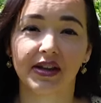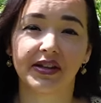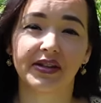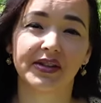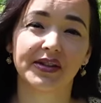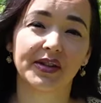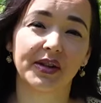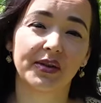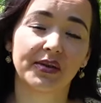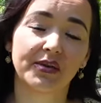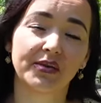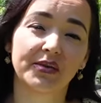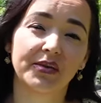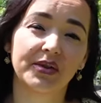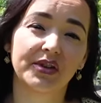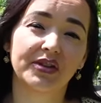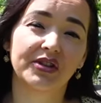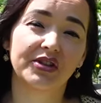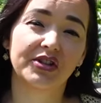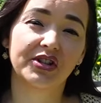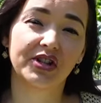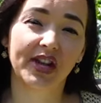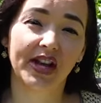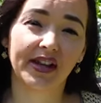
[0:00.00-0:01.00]
So
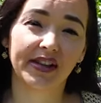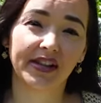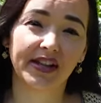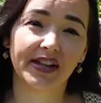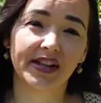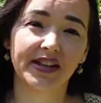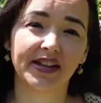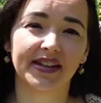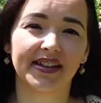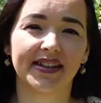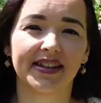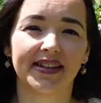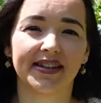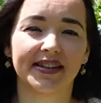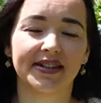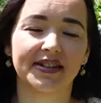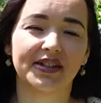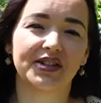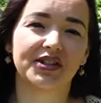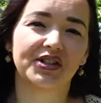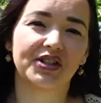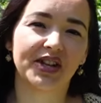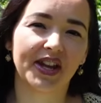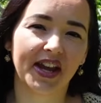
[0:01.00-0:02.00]
jelly
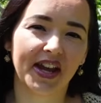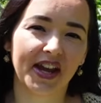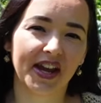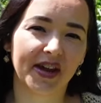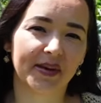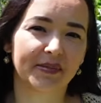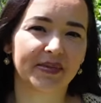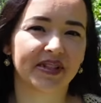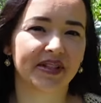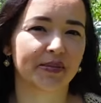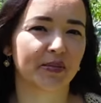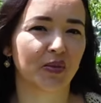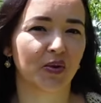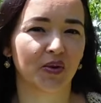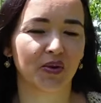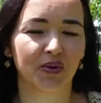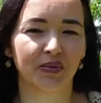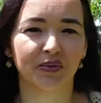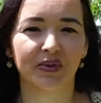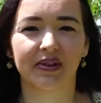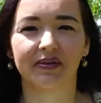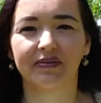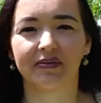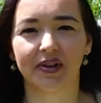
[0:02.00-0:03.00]
is jam's more
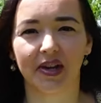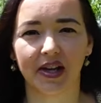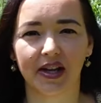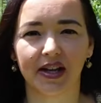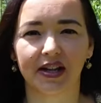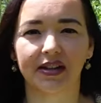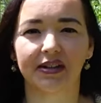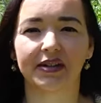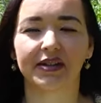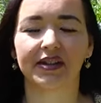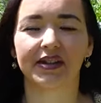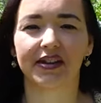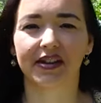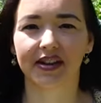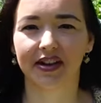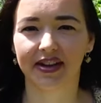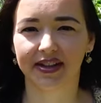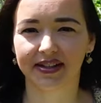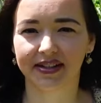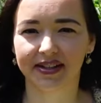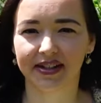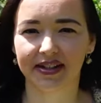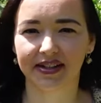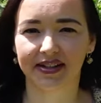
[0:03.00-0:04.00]
refined
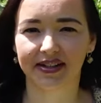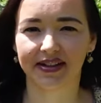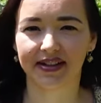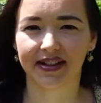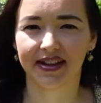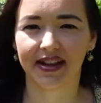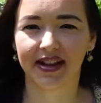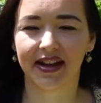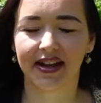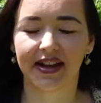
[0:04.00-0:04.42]
cousin.